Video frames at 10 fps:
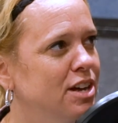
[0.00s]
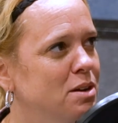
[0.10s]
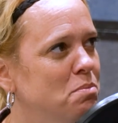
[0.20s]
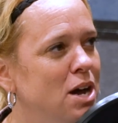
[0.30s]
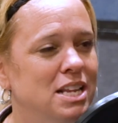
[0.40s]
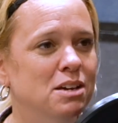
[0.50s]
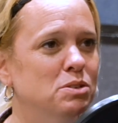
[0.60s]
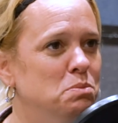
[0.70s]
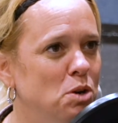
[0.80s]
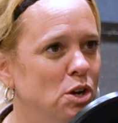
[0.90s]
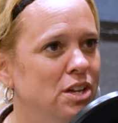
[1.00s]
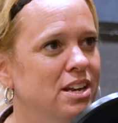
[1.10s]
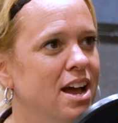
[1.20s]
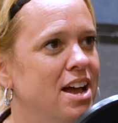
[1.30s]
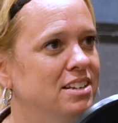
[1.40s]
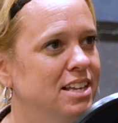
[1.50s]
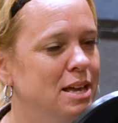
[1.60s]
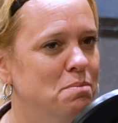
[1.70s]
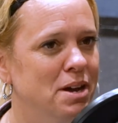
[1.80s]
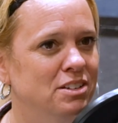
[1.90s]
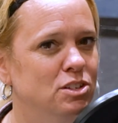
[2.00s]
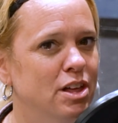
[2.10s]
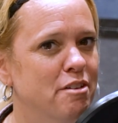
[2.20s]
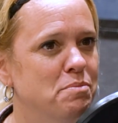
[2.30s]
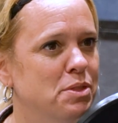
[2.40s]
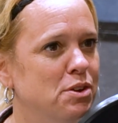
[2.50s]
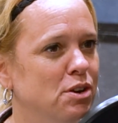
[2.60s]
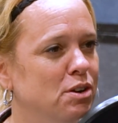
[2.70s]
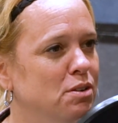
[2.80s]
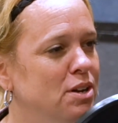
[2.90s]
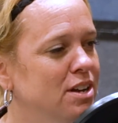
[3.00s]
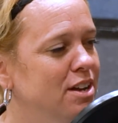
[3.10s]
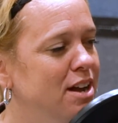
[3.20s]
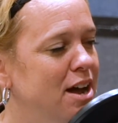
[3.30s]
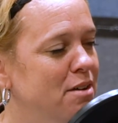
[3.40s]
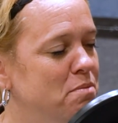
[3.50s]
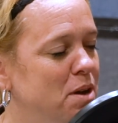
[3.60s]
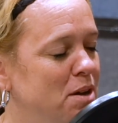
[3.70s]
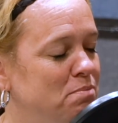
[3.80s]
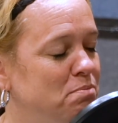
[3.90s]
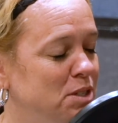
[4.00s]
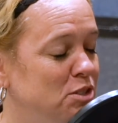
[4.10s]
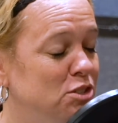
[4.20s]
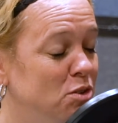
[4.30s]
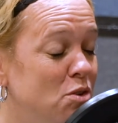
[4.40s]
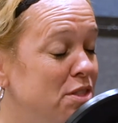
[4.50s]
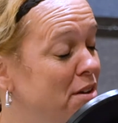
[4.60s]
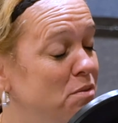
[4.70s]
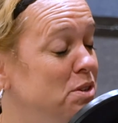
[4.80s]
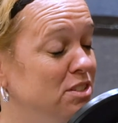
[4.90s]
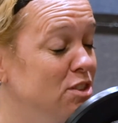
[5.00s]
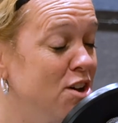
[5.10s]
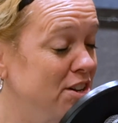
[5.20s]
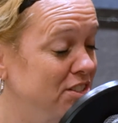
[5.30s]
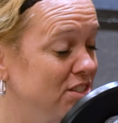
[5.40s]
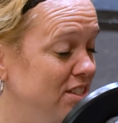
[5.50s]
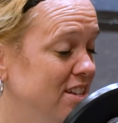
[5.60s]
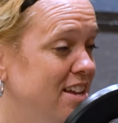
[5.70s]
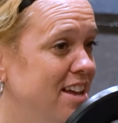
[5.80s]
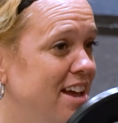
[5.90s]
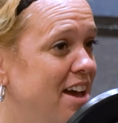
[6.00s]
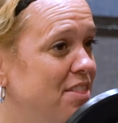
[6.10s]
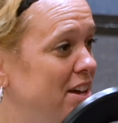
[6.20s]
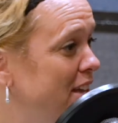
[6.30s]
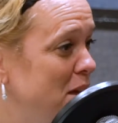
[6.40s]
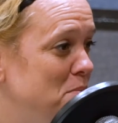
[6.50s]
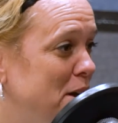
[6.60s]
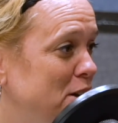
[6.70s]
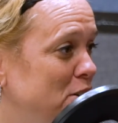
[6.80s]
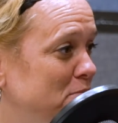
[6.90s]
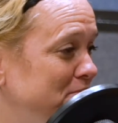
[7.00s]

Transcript: a body that was broken and came back to life, but they're a soul that was lost and that came back home.